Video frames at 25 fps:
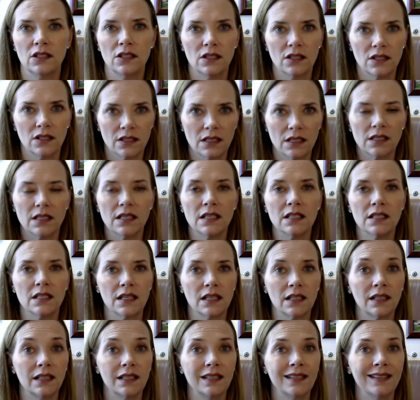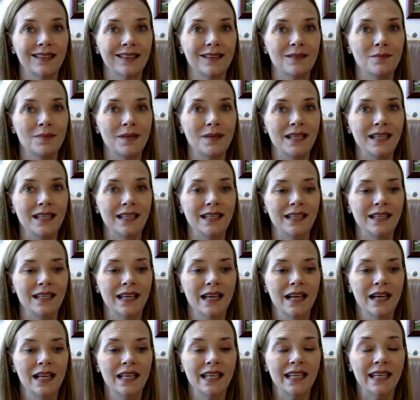statistically going to
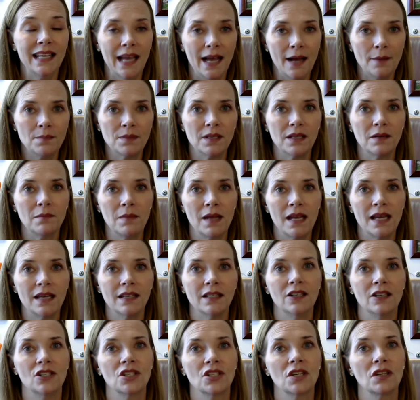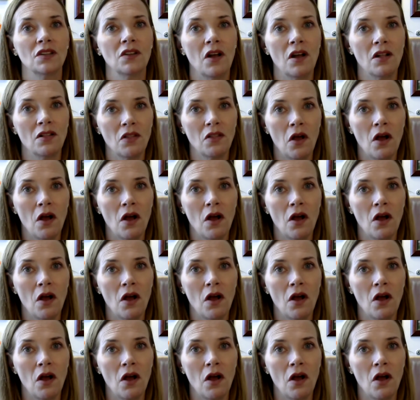be kept and managed a lot